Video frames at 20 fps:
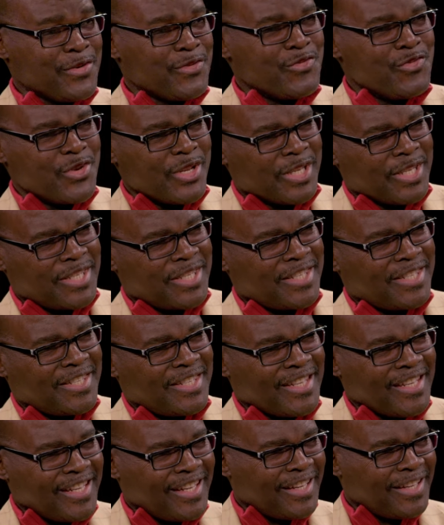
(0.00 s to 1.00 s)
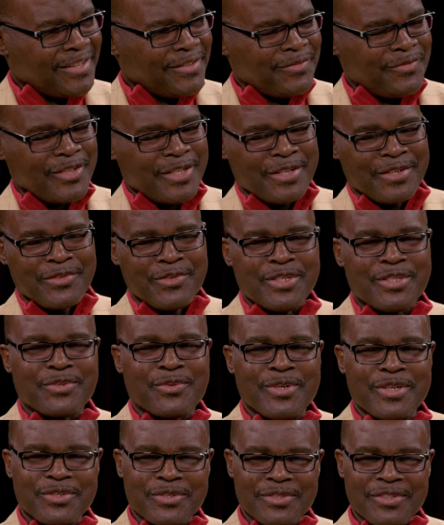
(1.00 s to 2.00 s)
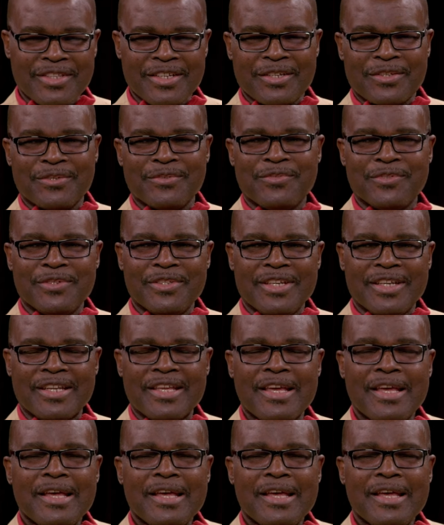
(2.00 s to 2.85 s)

rich, uh, very rich question. Thank you for that.